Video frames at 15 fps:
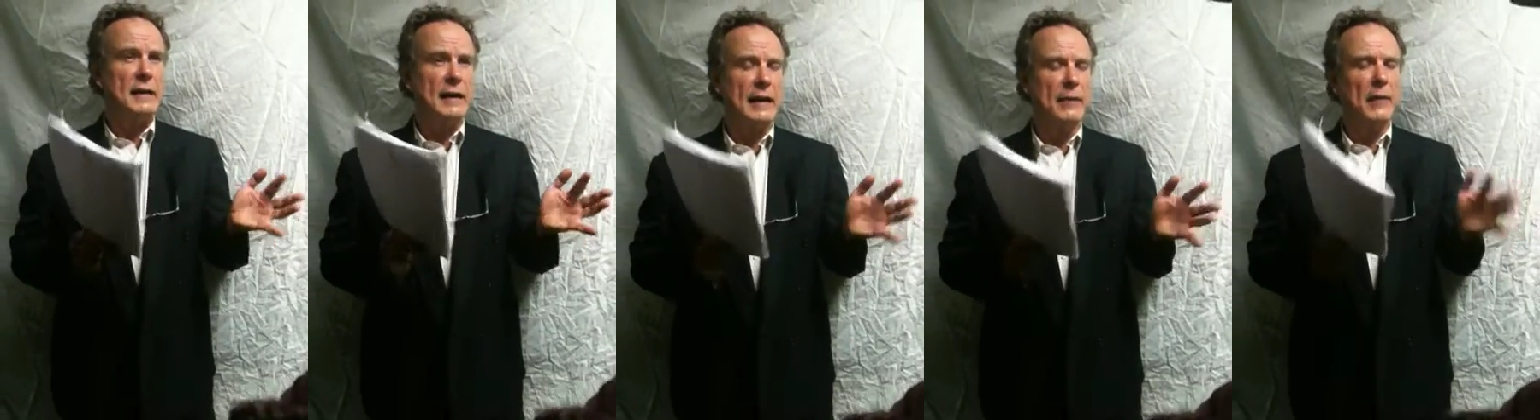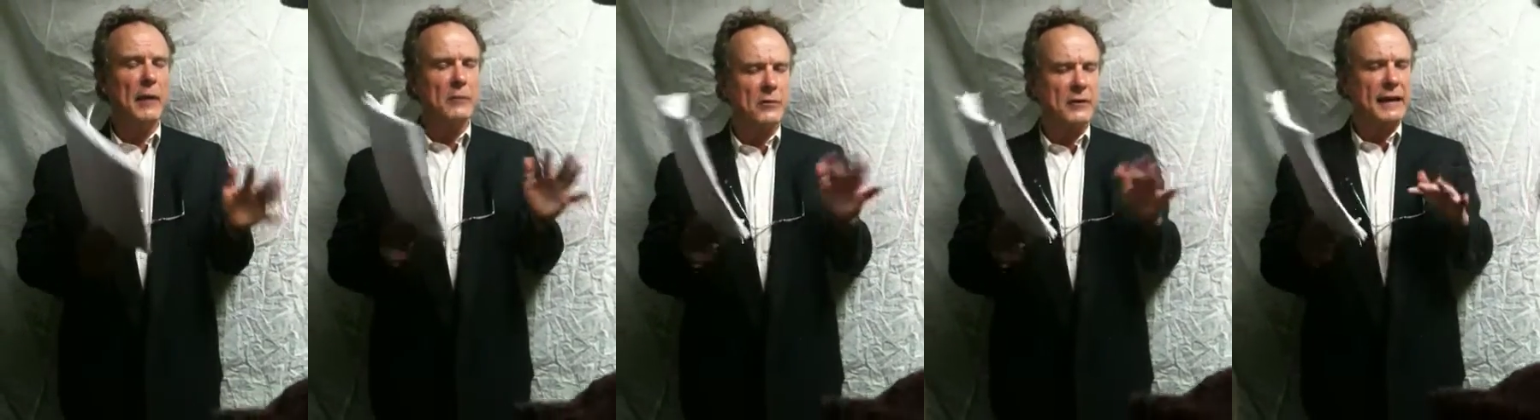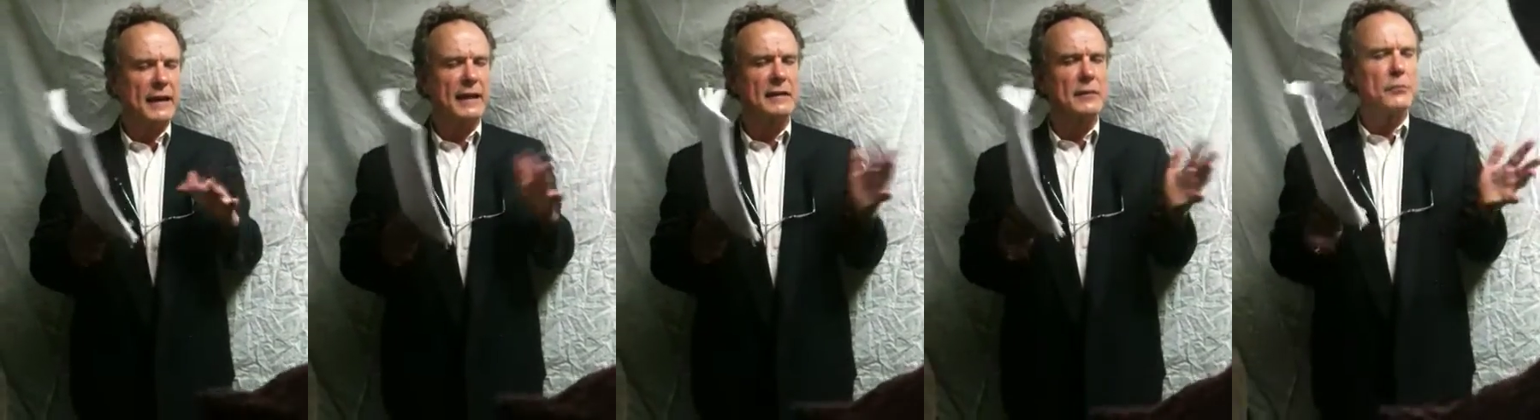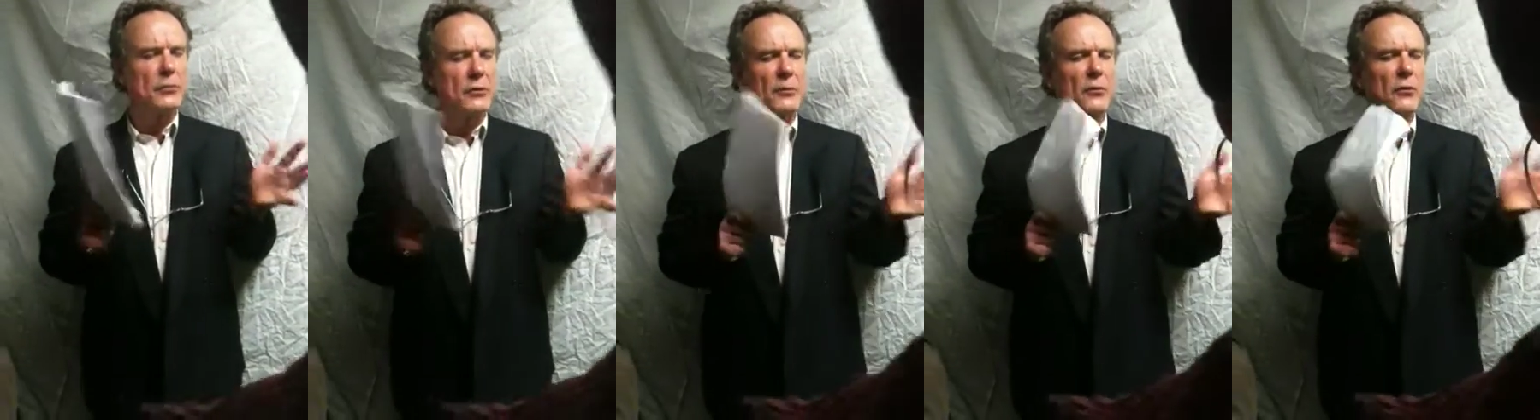And I'm, I'm looking at the
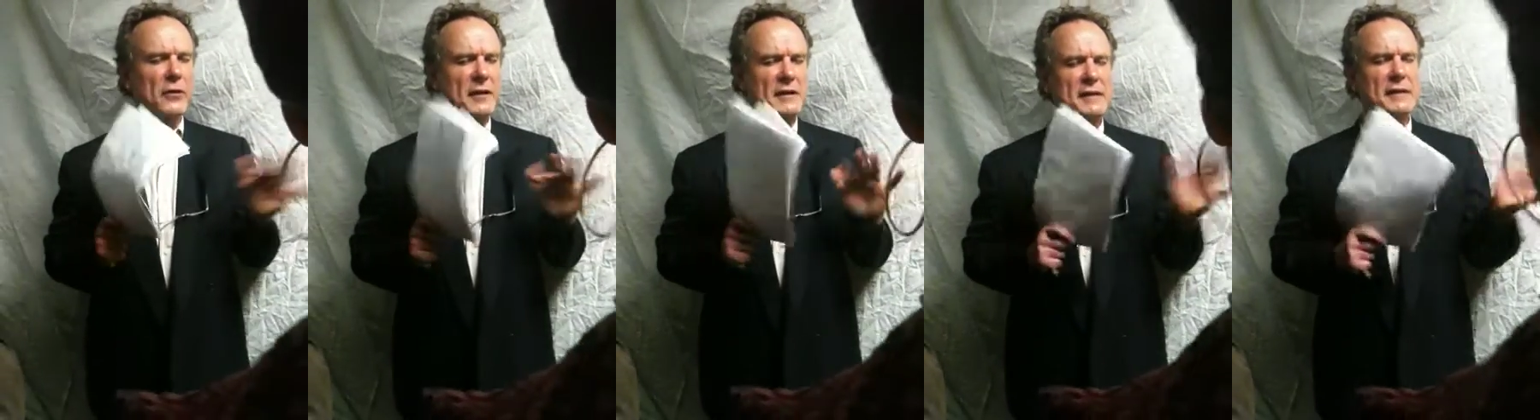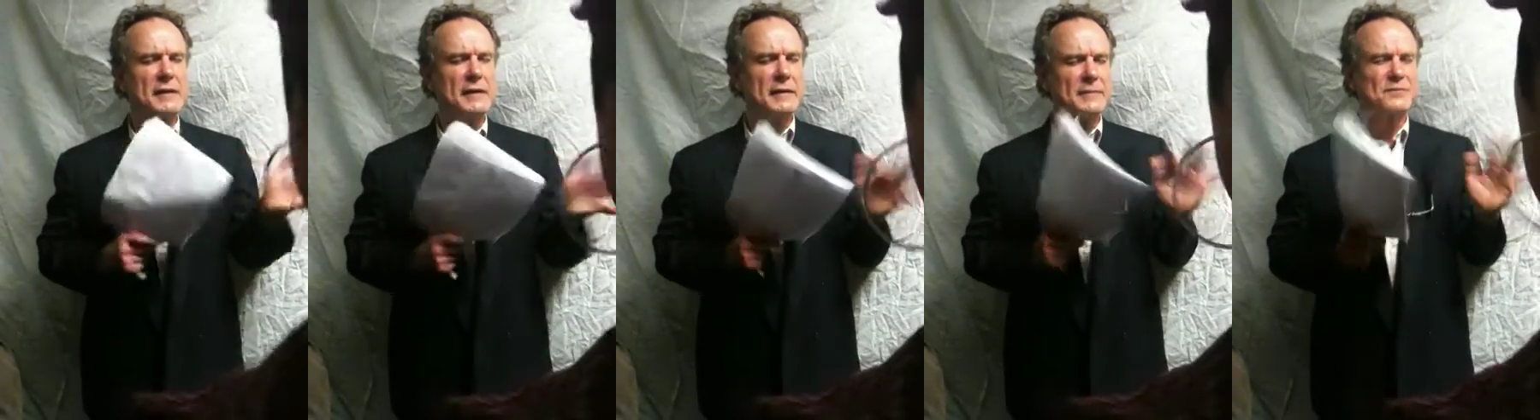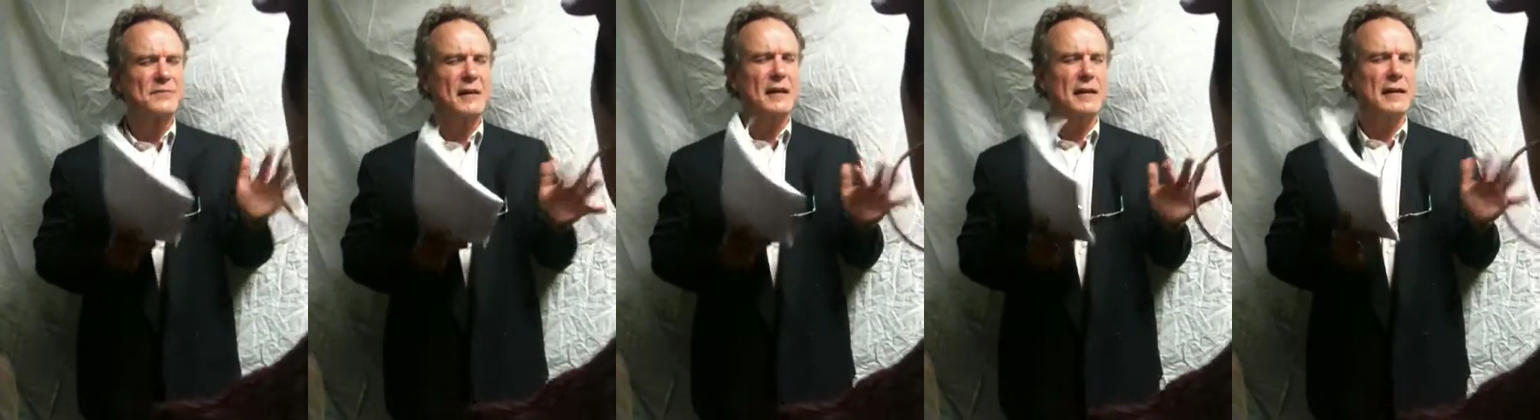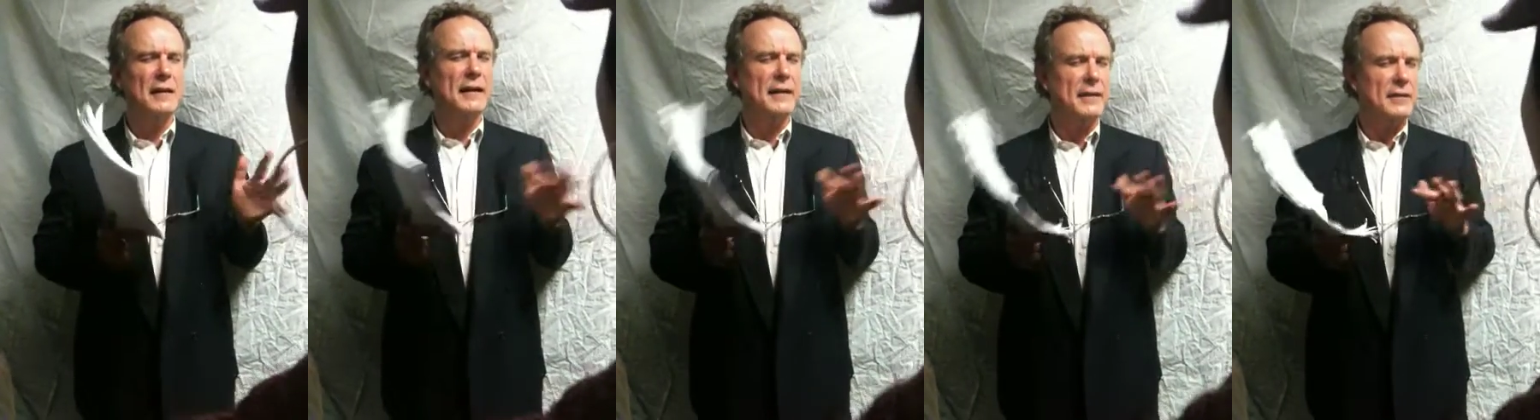book more as a
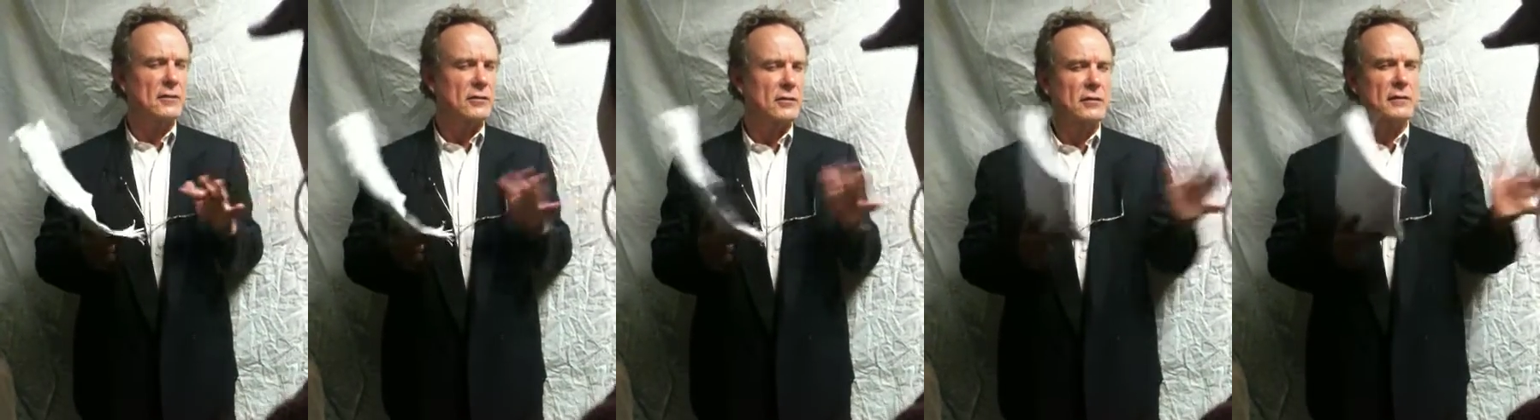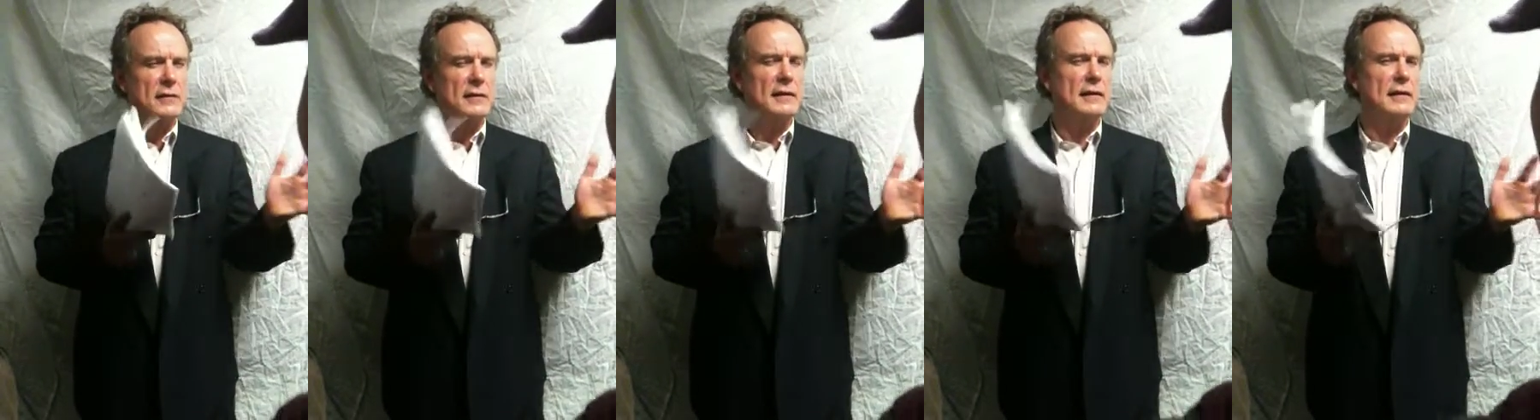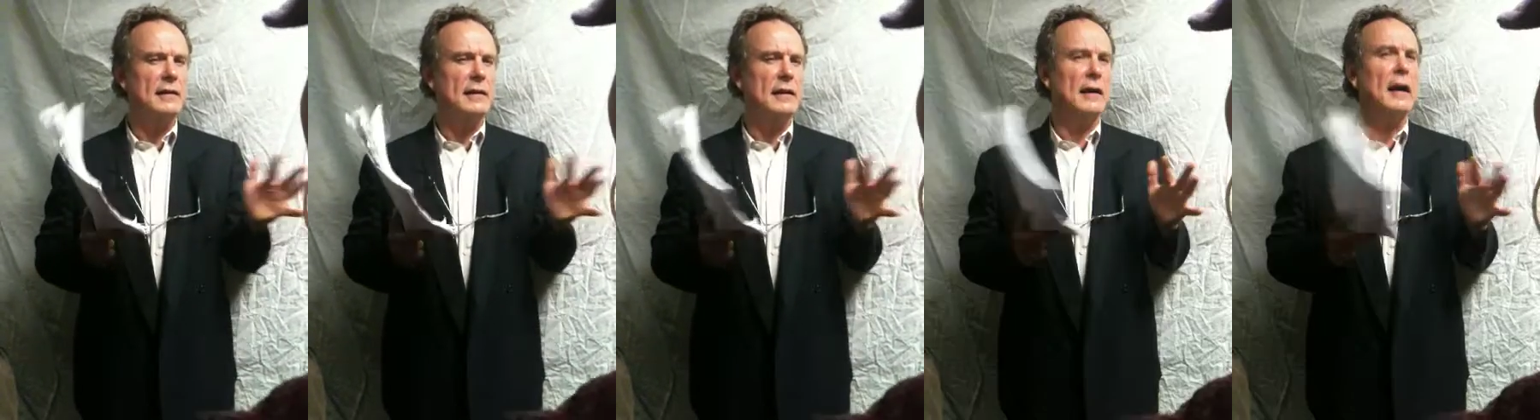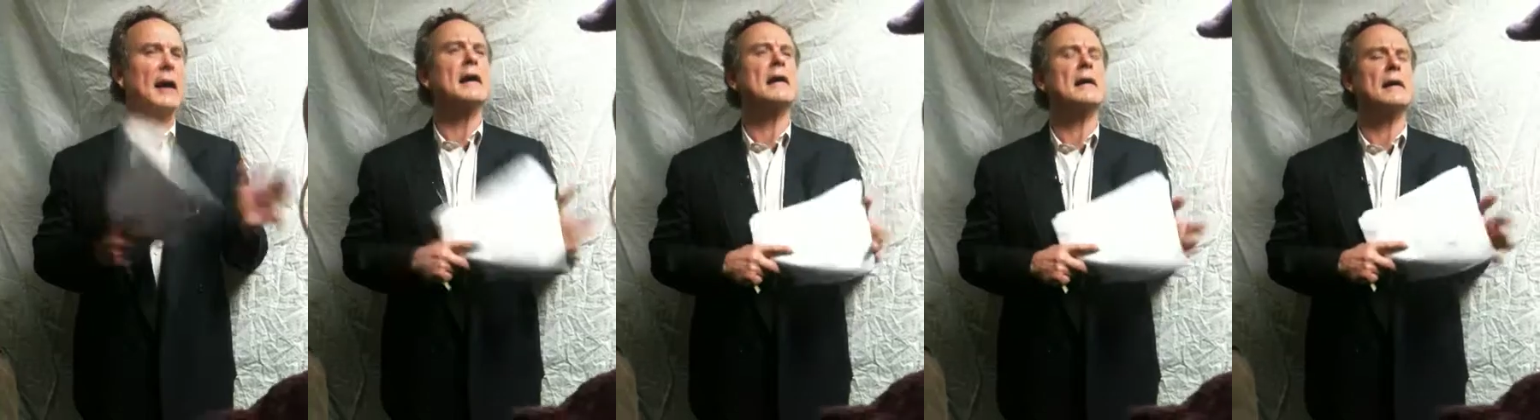luggage than
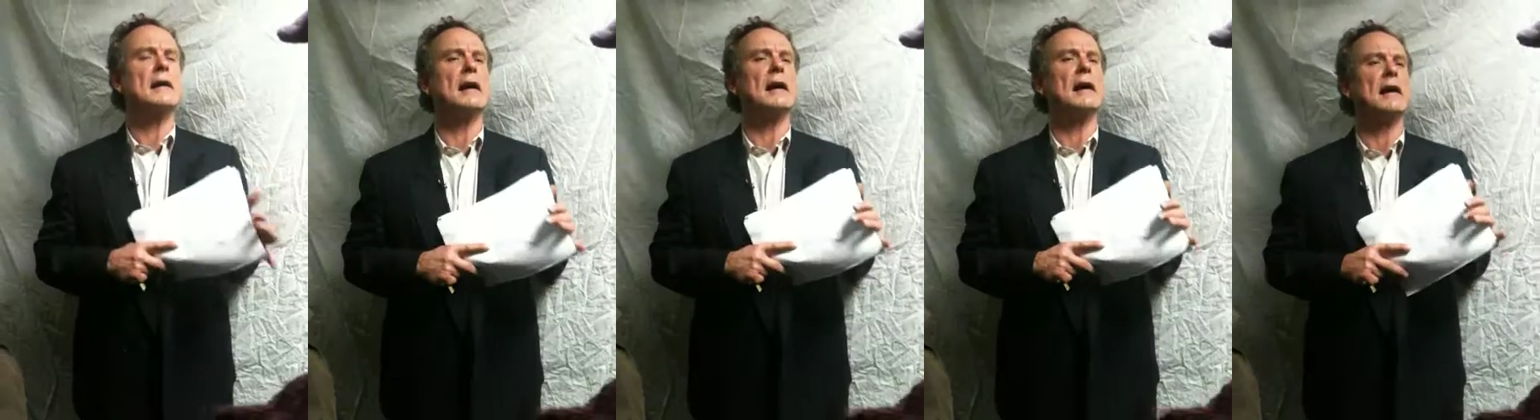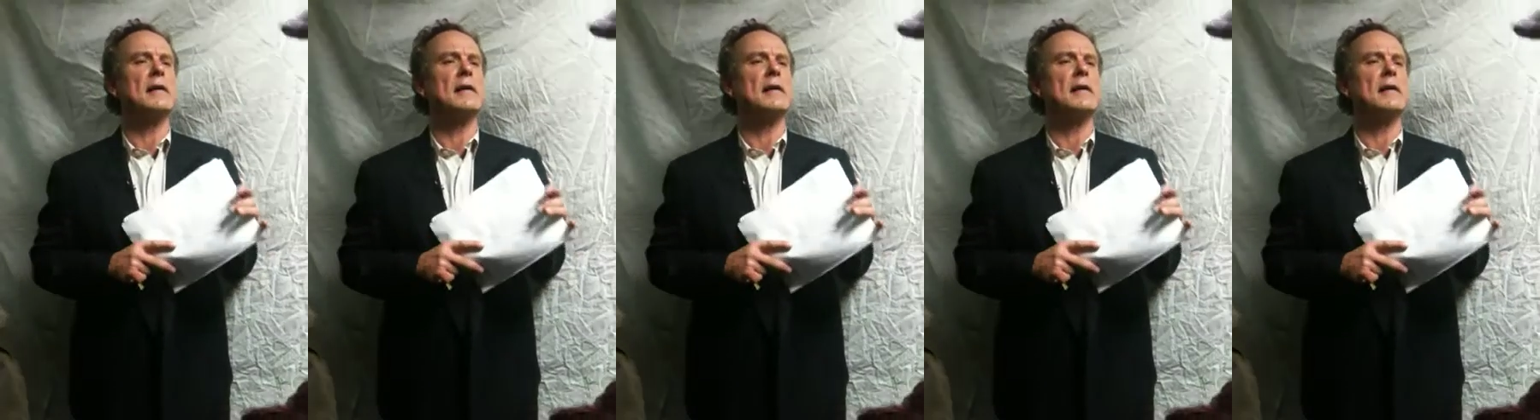uh, uh,